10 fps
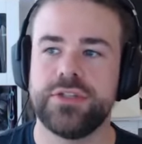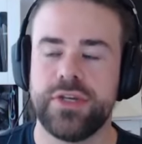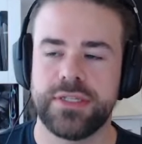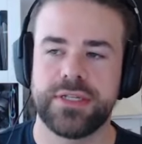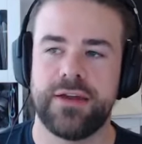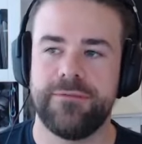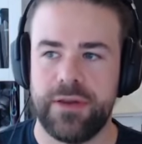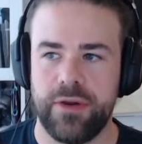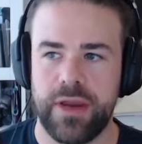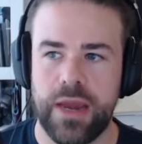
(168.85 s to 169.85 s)
you can start
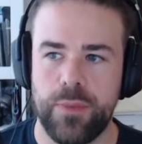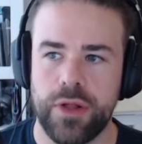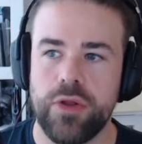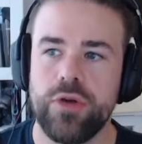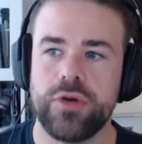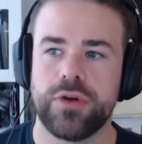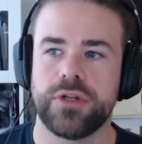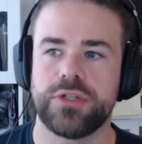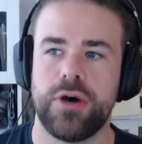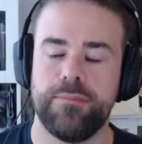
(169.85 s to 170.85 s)
figuring out, well, who could
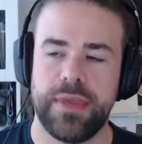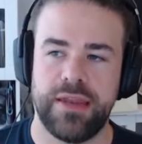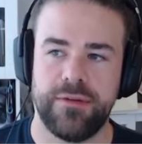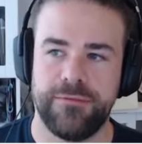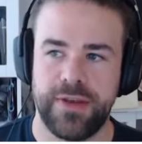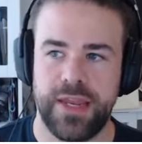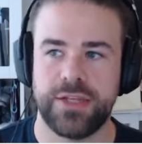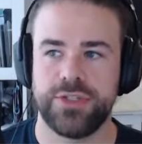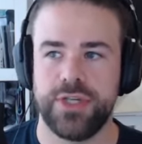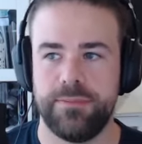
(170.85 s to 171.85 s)
a top mid for
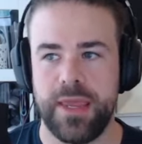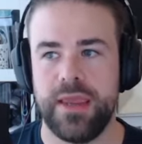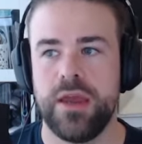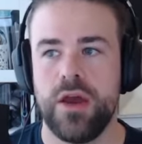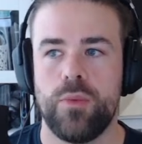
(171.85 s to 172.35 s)
next year be?